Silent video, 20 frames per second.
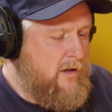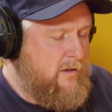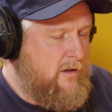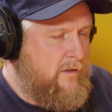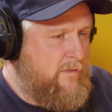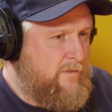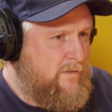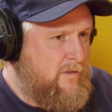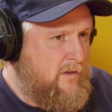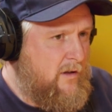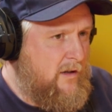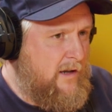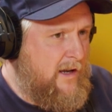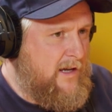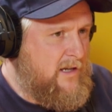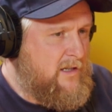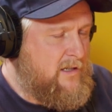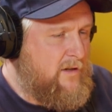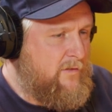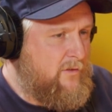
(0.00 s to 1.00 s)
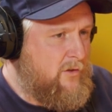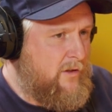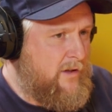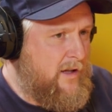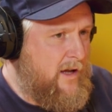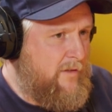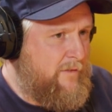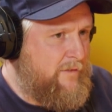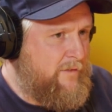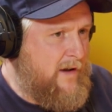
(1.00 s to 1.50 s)
At least you've got
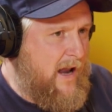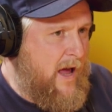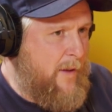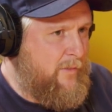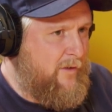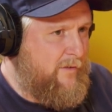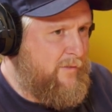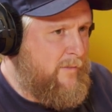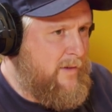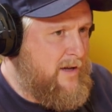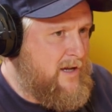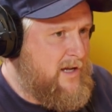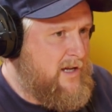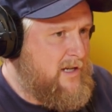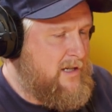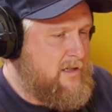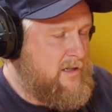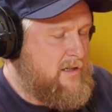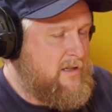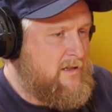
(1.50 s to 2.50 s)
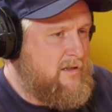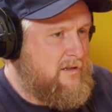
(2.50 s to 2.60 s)
that flap of meat.